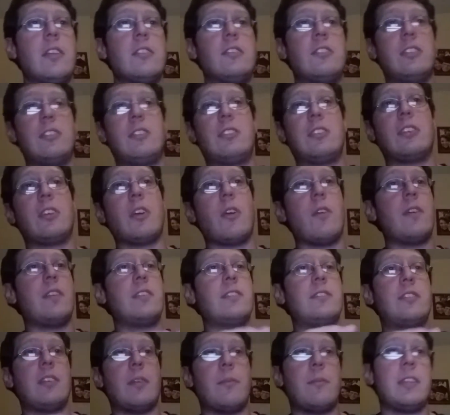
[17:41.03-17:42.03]
Just to go
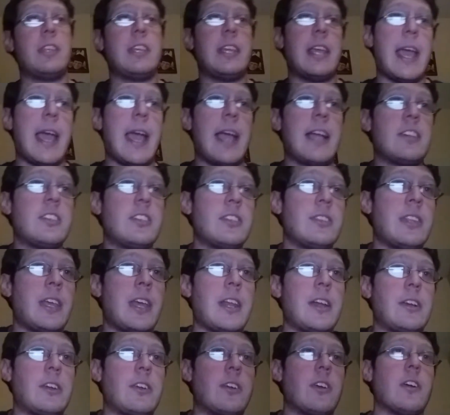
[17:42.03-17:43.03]
in some of the action
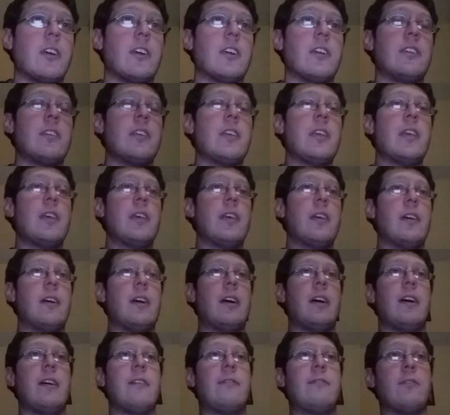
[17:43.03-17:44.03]
that occurred
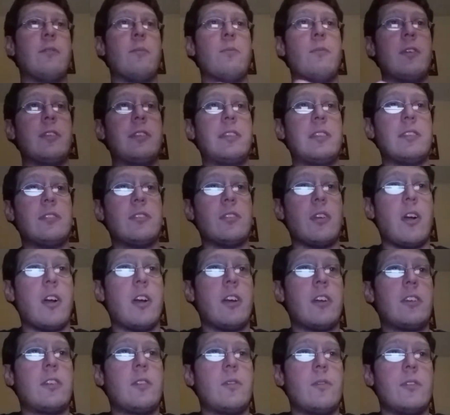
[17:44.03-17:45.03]
from what this
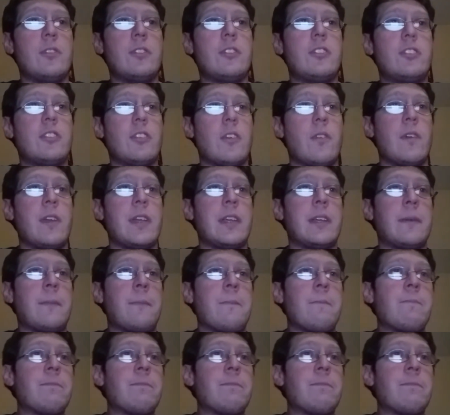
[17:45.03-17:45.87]
article is showing.